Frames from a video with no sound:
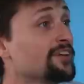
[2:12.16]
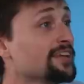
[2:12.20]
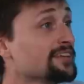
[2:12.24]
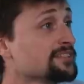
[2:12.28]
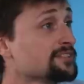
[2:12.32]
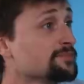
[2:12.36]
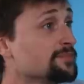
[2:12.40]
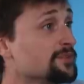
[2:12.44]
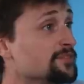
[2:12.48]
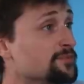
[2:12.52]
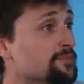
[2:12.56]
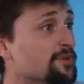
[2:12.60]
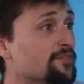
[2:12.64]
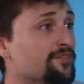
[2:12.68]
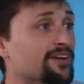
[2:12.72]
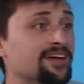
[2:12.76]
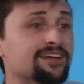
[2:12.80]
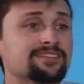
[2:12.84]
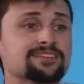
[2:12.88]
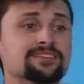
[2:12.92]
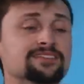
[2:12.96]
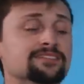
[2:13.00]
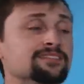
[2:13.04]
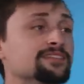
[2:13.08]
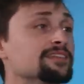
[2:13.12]
The estimates put
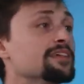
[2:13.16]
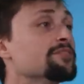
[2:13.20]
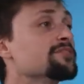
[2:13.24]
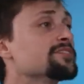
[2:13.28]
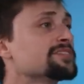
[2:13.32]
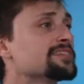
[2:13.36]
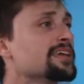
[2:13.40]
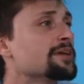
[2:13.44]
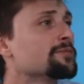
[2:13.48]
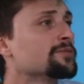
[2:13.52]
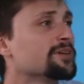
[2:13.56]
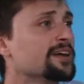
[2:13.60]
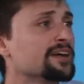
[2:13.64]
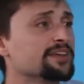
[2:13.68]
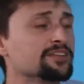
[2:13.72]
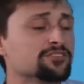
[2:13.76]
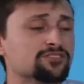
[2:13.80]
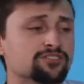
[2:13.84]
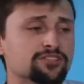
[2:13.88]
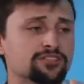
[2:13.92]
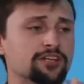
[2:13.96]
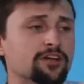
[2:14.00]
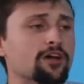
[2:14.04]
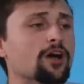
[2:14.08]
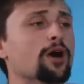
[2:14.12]
that in the same
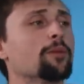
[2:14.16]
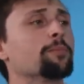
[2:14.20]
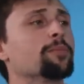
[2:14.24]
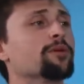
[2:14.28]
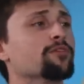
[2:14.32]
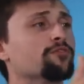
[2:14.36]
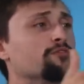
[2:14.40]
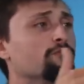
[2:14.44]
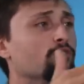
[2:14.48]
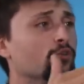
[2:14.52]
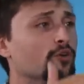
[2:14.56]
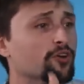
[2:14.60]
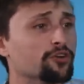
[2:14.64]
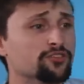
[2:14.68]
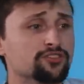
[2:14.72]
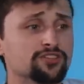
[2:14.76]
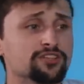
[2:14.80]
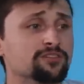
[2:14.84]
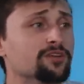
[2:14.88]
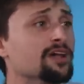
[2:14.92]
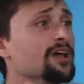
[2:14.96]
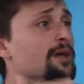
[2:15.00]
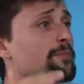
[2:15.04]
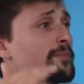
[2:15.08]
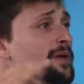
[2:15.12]
range, you know, above
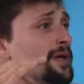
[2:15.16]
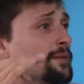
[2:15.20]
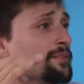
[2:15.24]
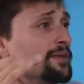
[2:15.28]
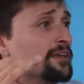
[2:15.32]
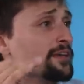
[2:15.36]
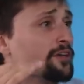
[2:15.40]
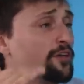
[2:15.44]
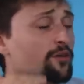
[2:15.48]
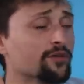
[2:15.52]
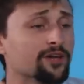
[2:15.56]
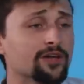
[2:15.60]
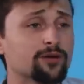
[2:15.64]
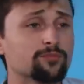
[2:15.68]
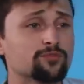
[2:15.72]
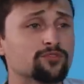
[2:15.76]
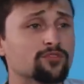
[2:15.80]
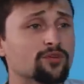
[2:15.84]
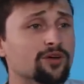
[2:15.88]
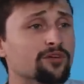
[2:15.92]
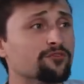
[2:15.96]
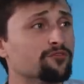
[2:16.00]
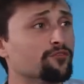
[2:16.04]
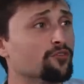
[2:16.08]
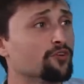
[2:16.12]
400, maybe going up
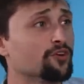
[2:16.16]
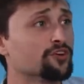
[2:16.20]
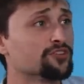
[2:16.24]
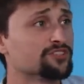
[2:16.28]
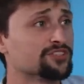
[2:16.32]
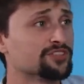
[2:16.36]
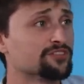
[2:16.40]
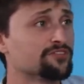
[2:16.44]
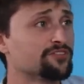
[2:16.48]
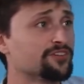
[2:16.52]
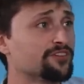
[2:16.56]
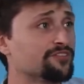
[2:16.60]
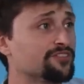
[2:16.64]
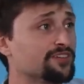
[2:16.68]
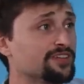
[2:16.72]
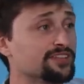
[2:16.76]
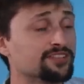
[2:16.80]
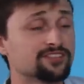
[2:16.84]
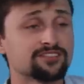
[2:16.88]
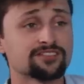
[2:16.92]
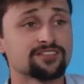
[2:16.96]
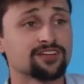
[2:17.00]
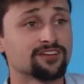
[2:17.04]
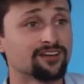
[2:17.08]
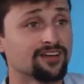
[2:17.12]
to 450.
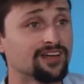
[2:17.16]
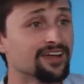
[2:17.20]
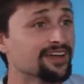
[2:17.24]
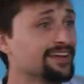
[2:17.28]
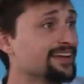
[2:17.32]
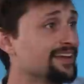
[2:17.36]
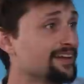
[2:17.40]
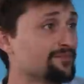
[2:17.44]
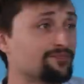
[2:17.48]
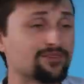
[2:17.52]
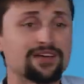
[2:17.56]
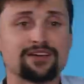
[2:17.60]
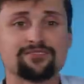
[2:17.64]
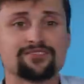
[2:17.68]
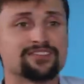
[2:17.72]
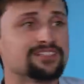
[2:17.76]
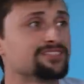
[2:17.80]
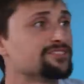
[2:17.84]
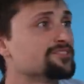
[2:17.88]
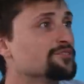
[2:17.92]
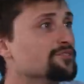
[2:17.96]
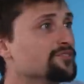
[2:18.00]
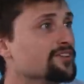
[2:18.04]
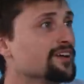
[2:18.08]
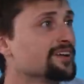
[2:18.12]
And so,
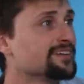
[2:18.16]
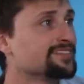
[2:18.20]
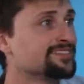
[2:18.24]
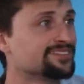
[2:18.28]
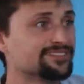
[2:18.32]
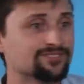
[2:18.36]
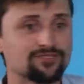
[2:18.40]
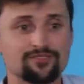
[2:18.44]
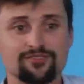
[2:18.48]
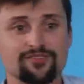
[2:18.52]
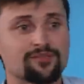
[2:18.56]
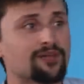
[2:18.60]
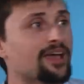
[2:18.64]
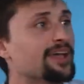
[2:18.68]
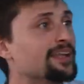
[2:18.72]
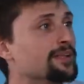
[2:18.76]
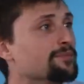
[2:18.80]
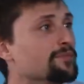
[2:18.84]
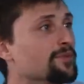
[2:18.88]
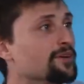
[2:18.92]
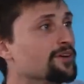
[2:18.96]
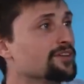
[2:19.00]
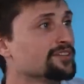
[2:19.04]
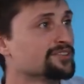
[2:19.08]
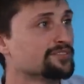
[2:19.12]
these two titans, sort of Eddie
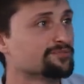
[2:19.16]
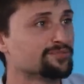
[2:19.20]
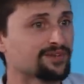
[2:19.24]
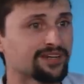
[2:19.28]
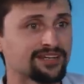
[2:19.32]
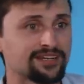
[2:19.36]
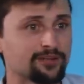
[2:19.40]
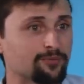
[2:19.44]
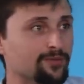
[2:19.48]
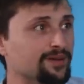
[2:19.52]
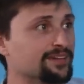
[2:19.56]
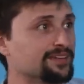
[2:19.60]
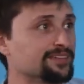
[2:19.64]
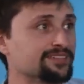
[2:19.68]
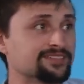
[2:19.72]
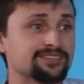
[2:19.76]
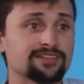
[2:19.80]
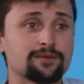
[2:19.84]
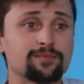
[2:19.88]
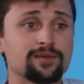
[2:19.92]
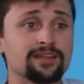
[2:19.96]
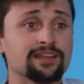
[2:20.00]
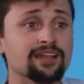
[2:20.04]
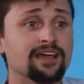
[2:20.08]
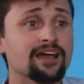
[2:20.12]
Merckx and Bradley Wiggins,
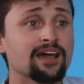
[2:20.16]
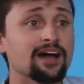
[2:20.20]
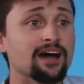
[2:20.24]
I mean,